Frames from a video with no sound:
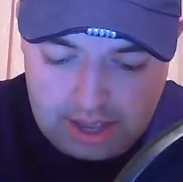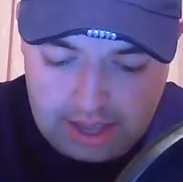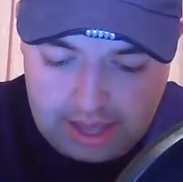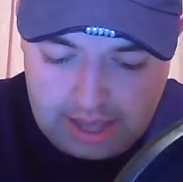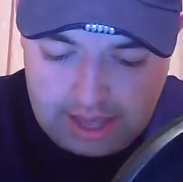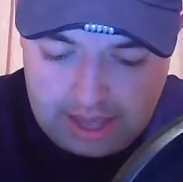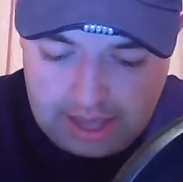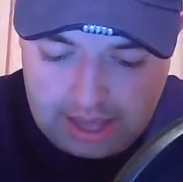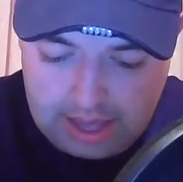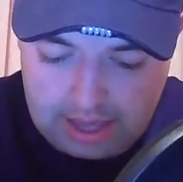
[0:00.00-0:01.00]

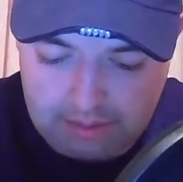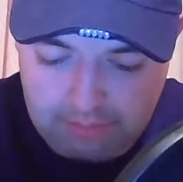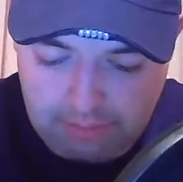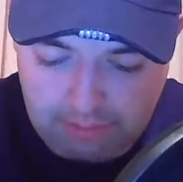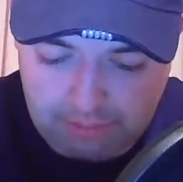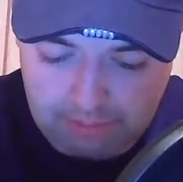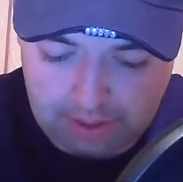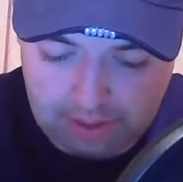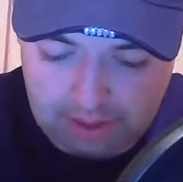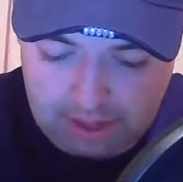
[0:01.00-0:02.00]
And
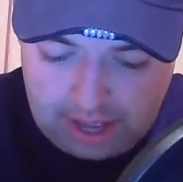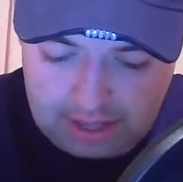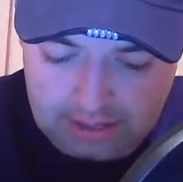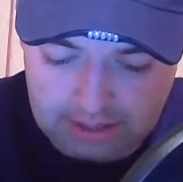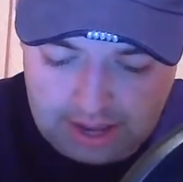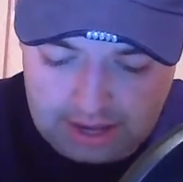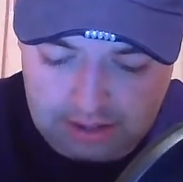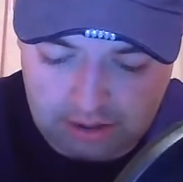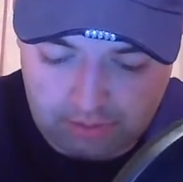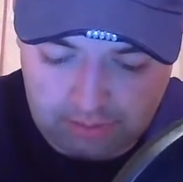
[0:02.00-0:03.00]
it
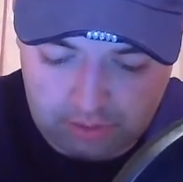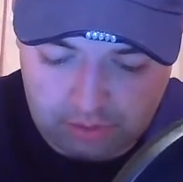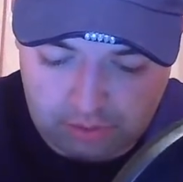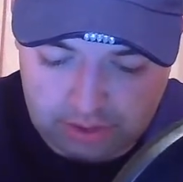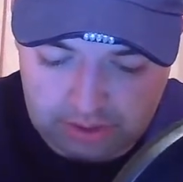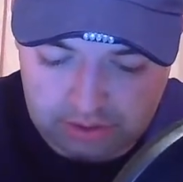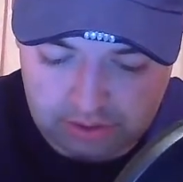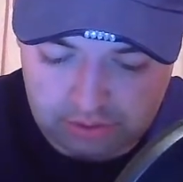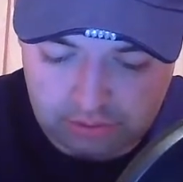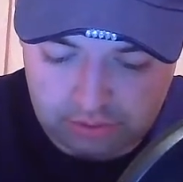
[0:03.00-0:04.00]
ended up going
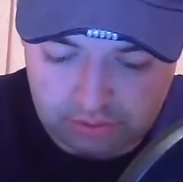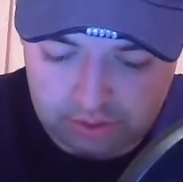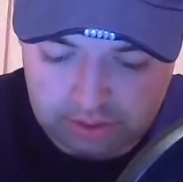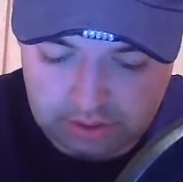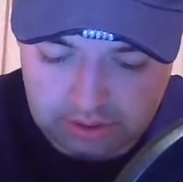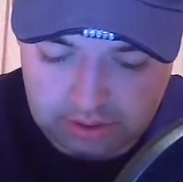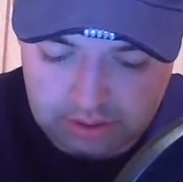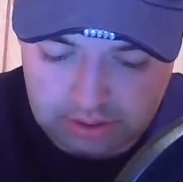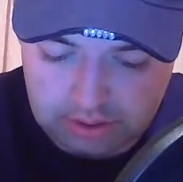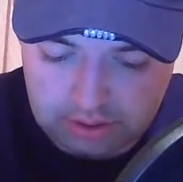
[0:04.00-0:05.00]
to...
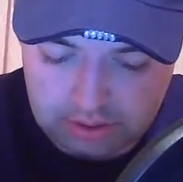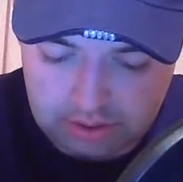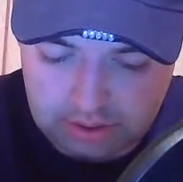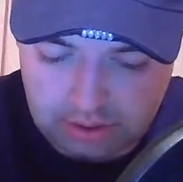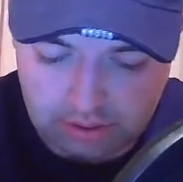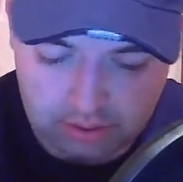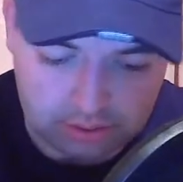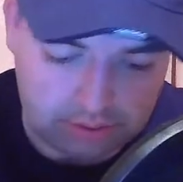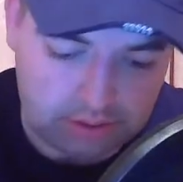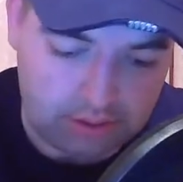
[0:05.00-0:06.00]
No,
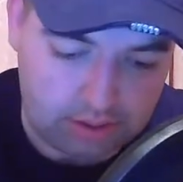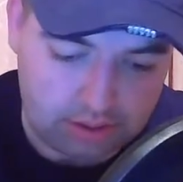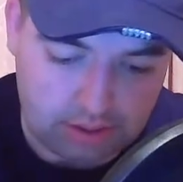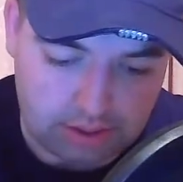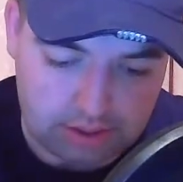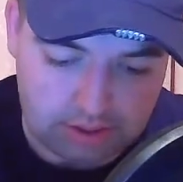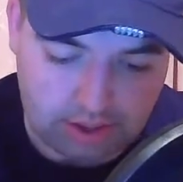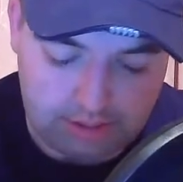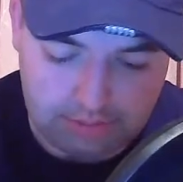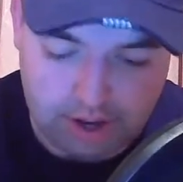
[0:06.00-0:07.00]

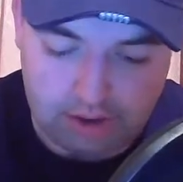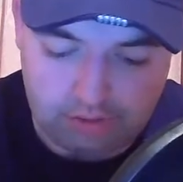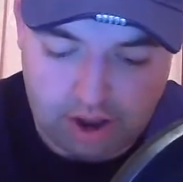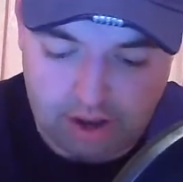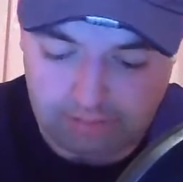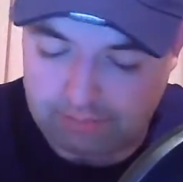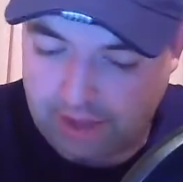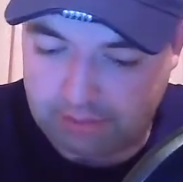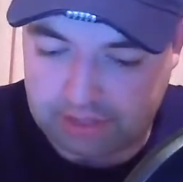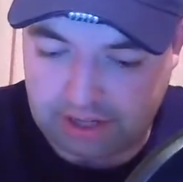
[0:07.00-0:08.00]
I'm gone wrong.
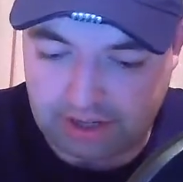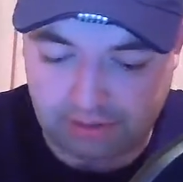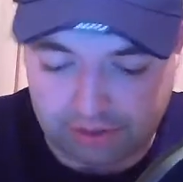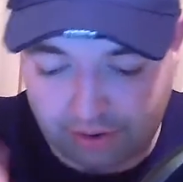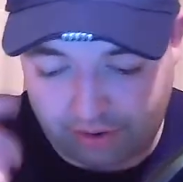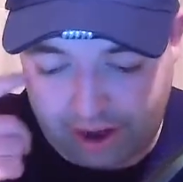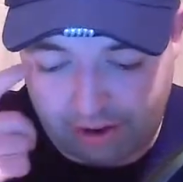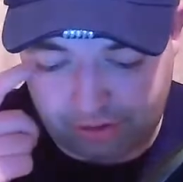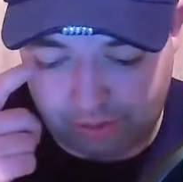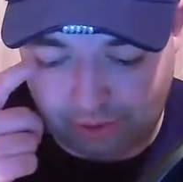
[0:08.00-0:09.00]
I'm thinking of another
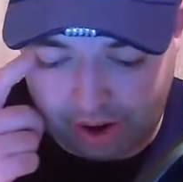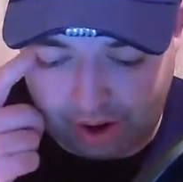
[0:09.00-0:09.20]
Arthur Moore